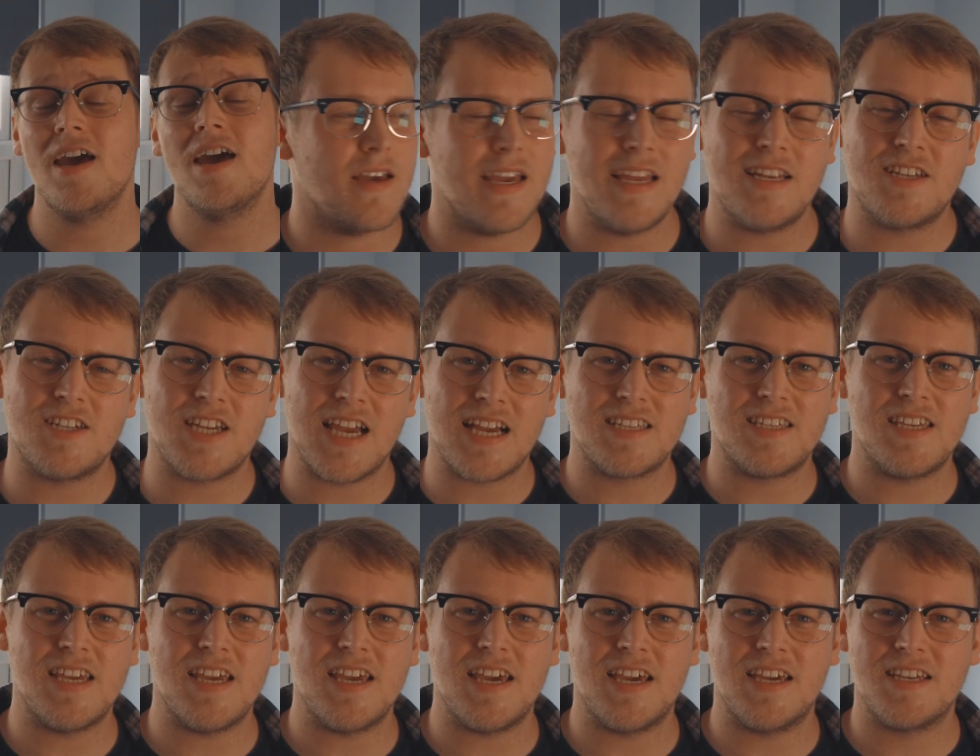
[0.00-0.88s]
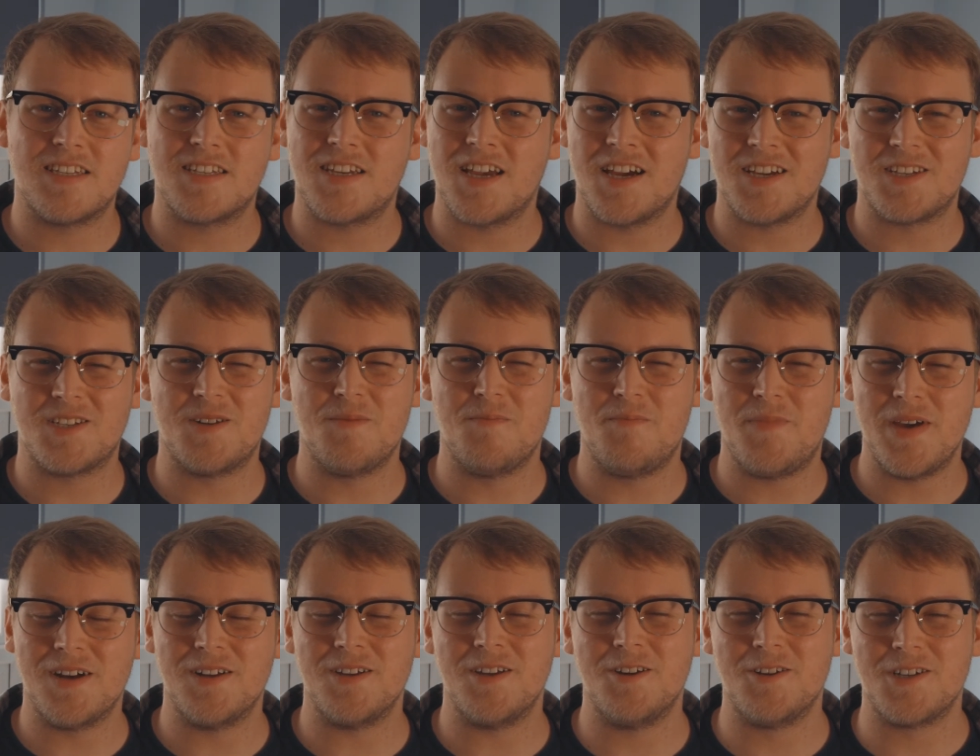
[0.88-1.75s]
Each chassis is custom
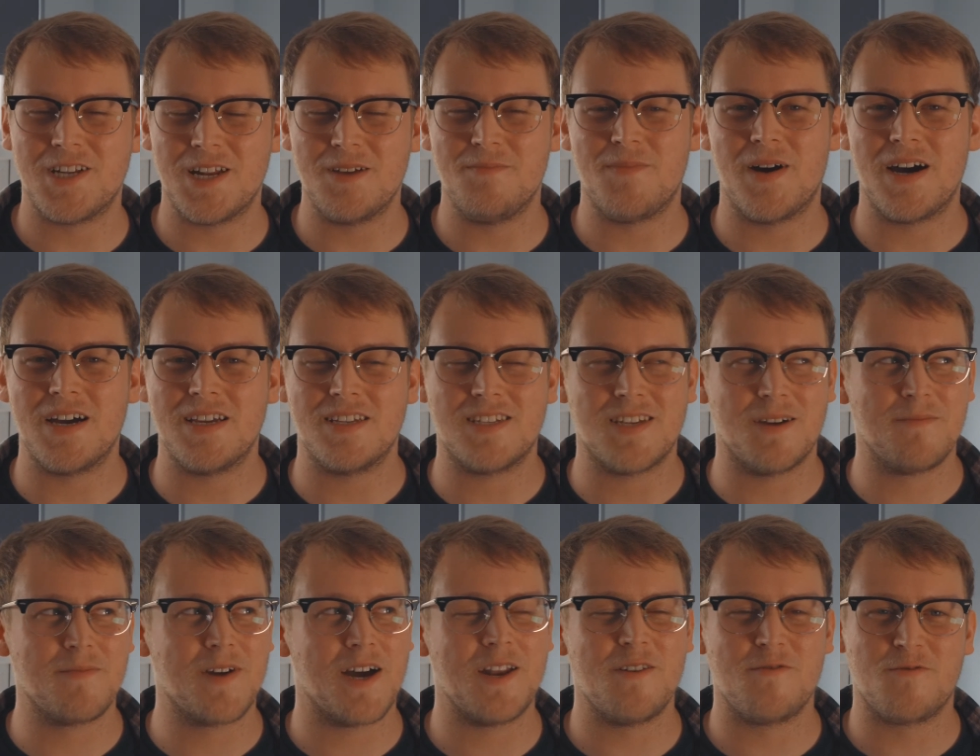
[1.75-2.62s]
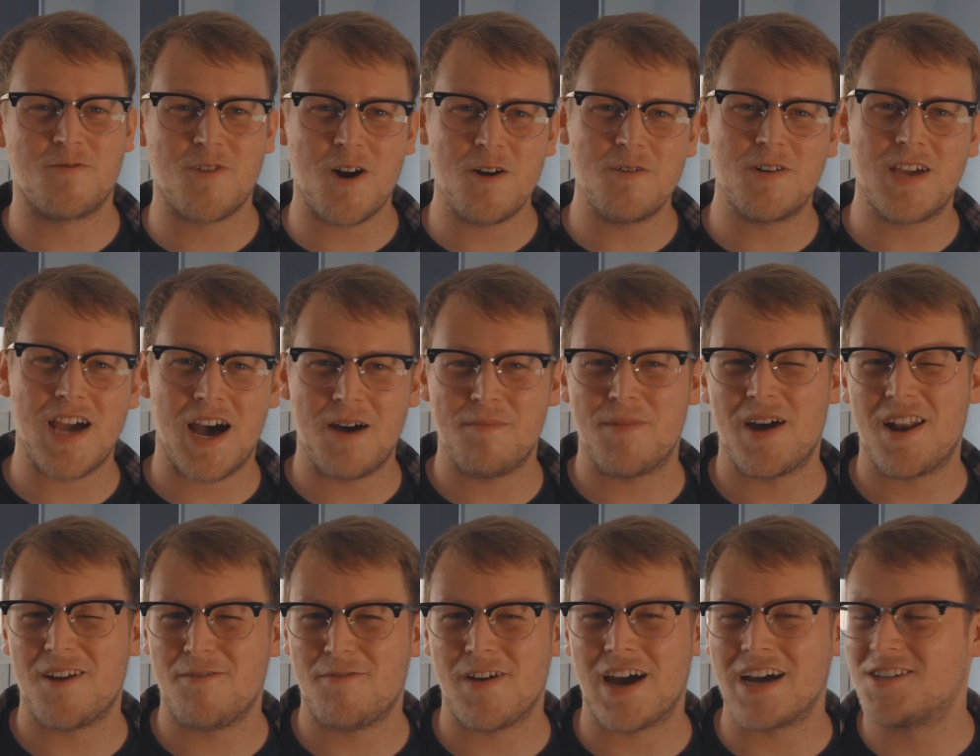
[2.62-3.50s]
built, usually by some kind of road car
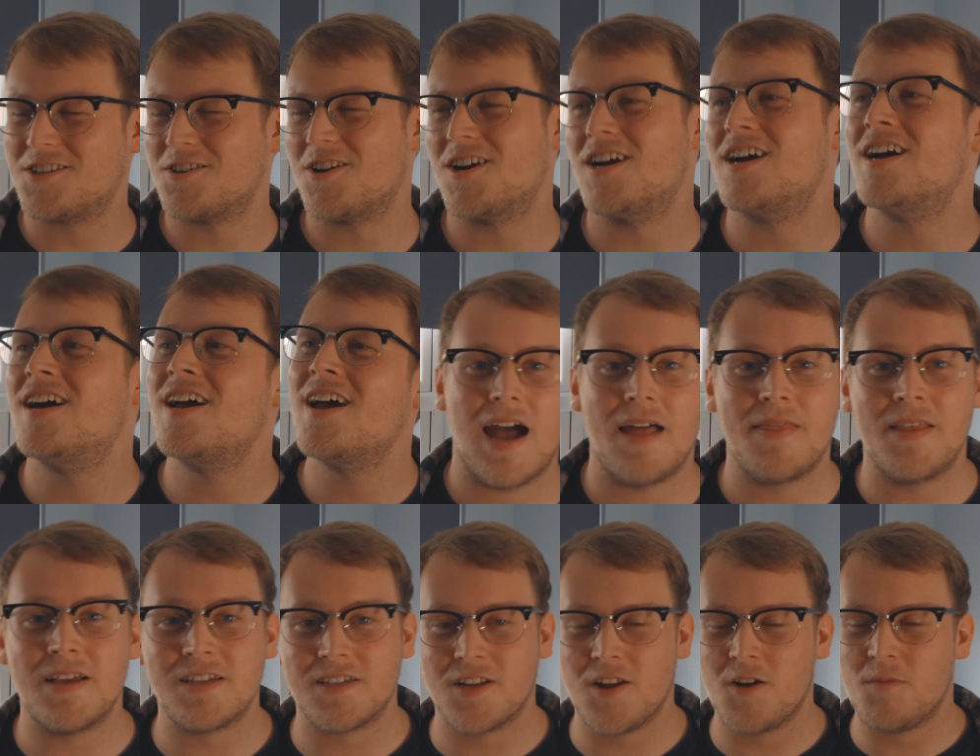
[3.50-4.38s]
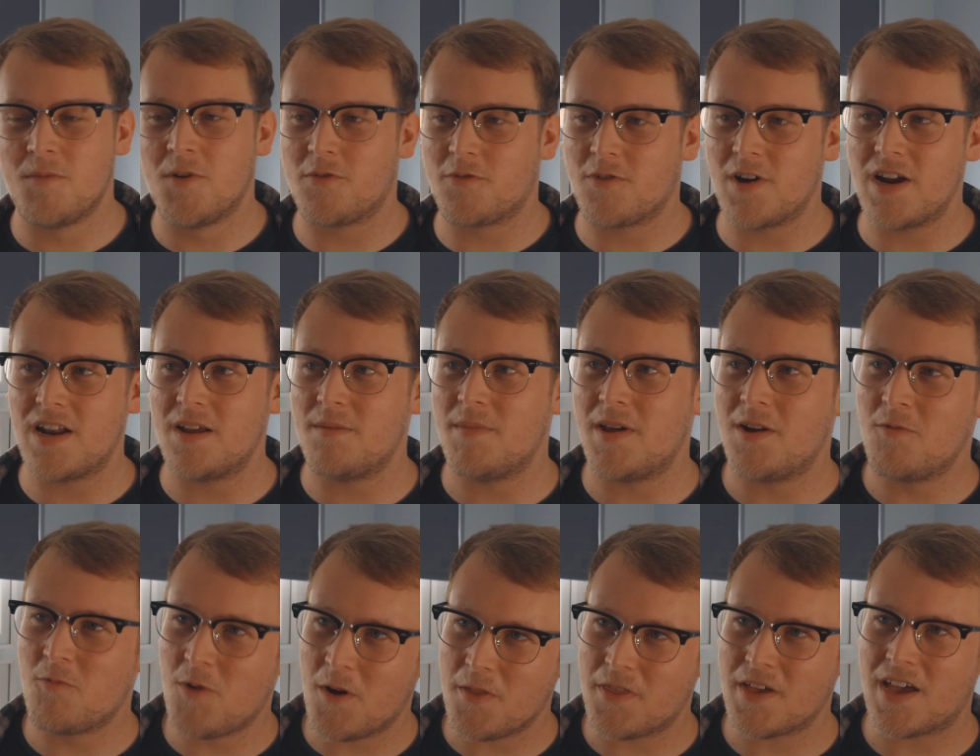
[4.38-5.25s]
manufacturer, and there's a lot more freedom
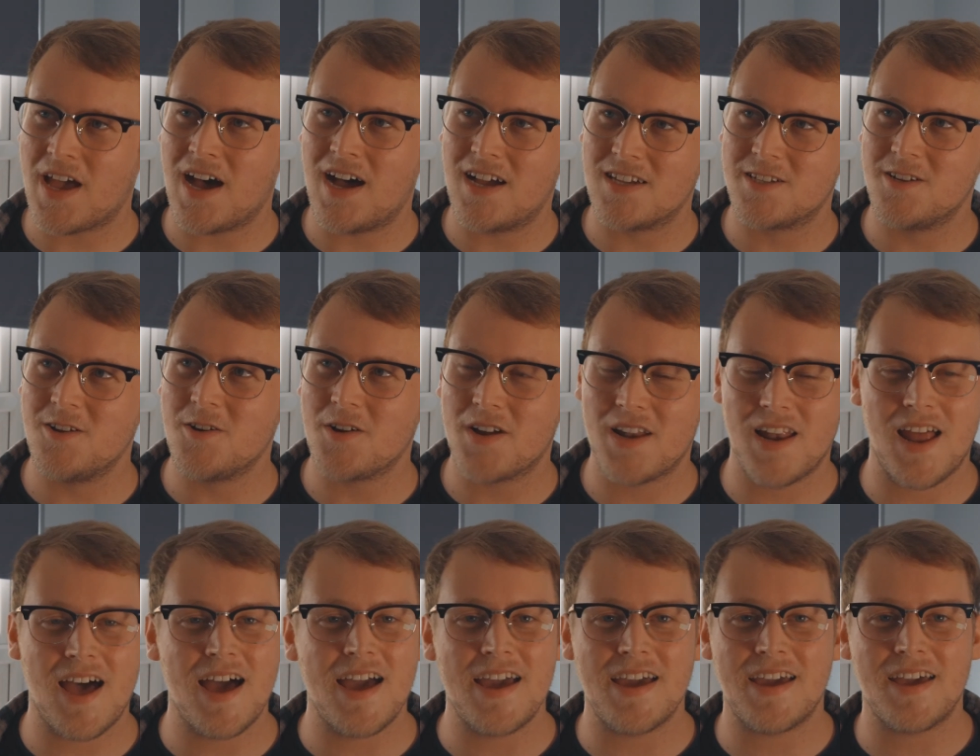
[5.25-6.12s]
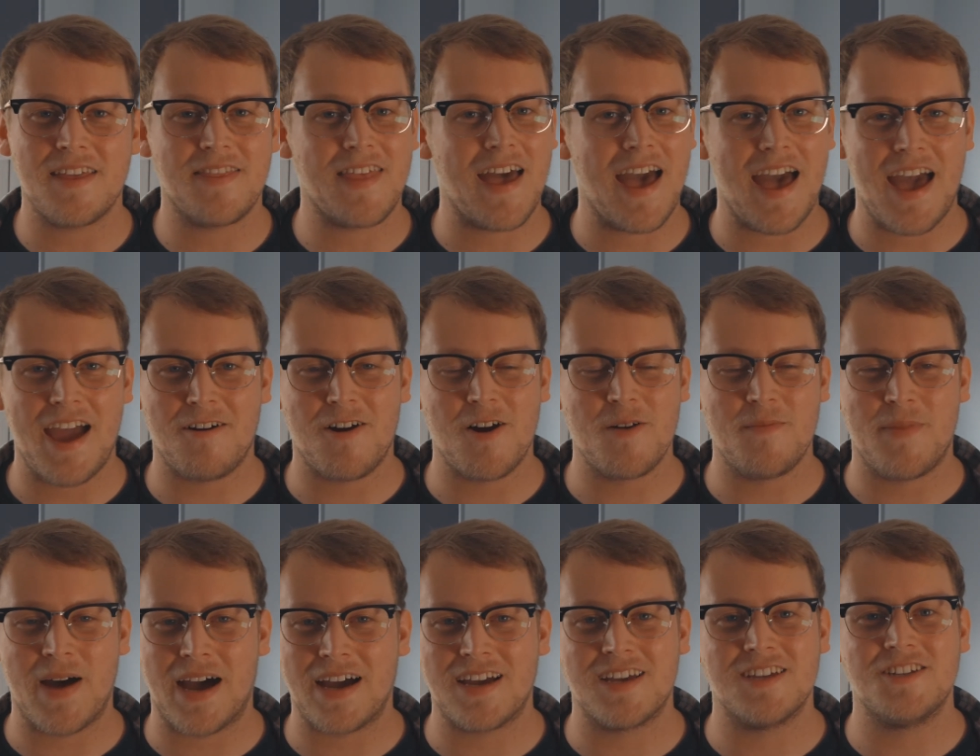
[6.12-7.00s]
in what the cars look like, their aero
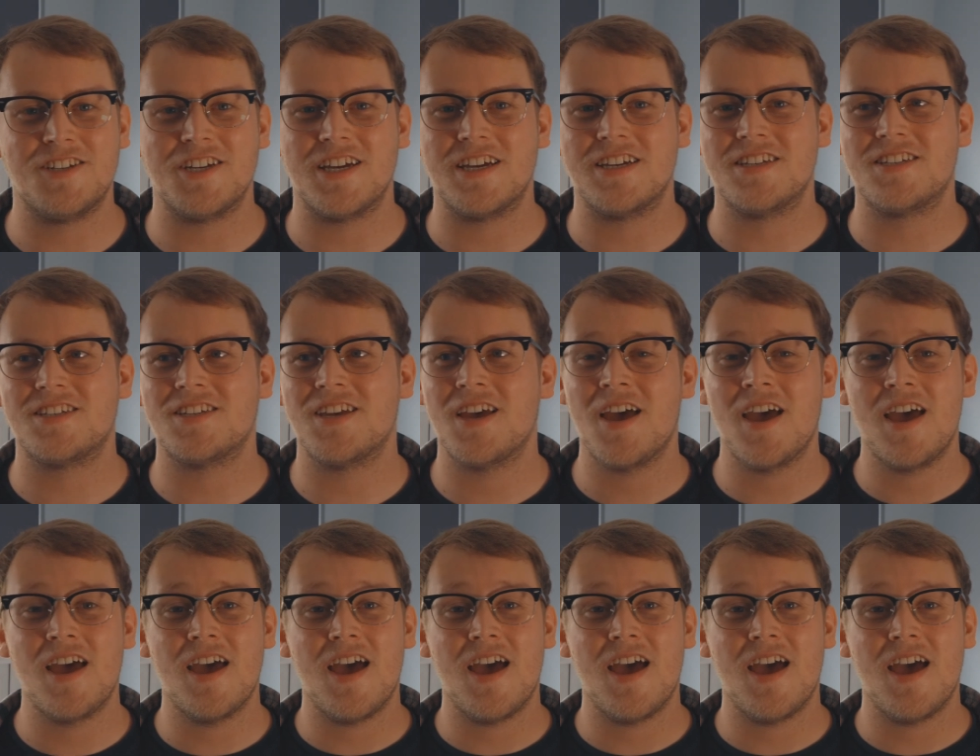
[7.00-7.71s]
packages,